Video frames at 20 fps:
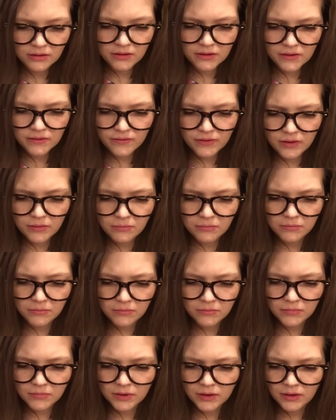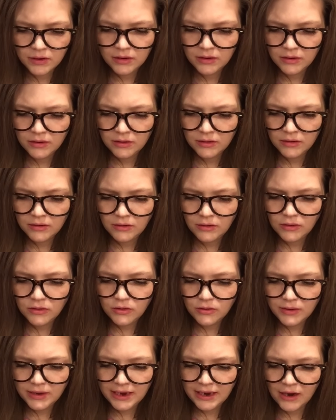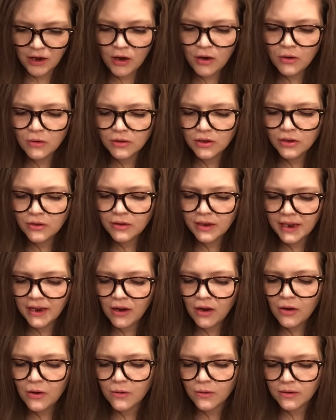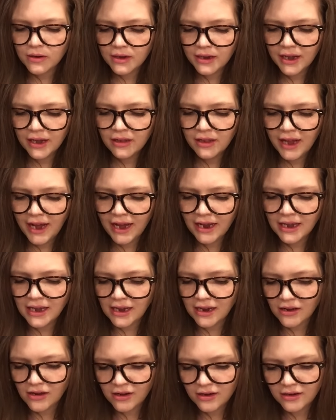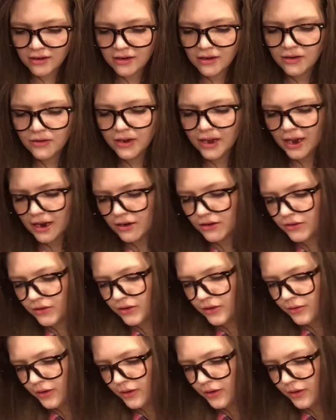It's from Luli. Oh, Luli. Oh, ElHaggyOn. Okay, I know who